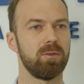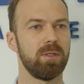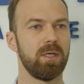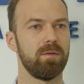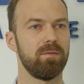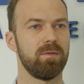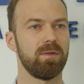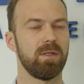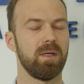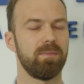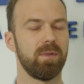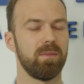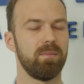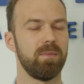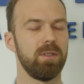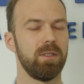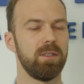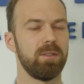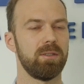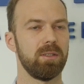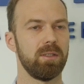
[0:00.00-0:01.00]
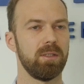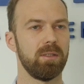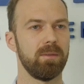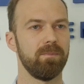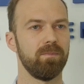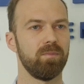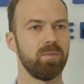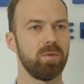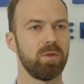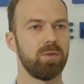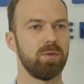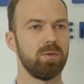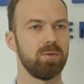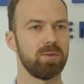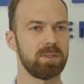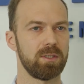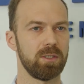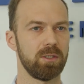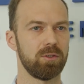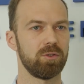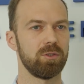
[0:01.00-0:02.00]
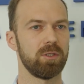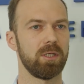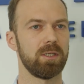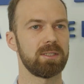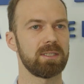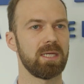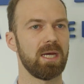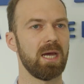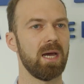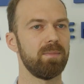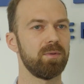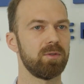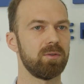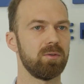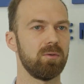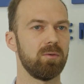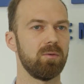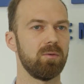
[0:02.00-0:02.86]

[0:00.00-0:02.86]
to have capability to synchronize up to